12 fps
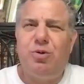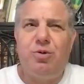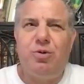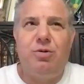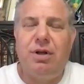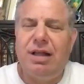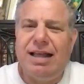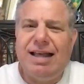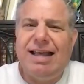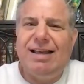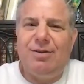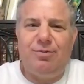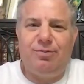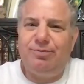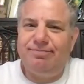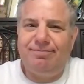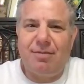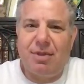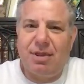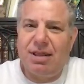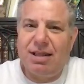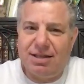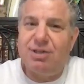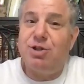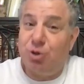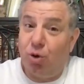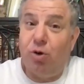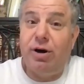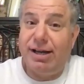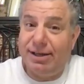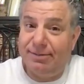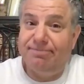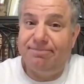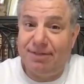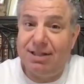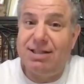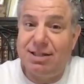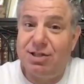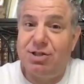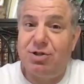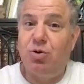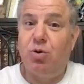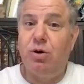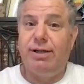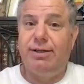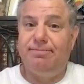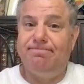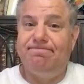Oof. This story. This is a story.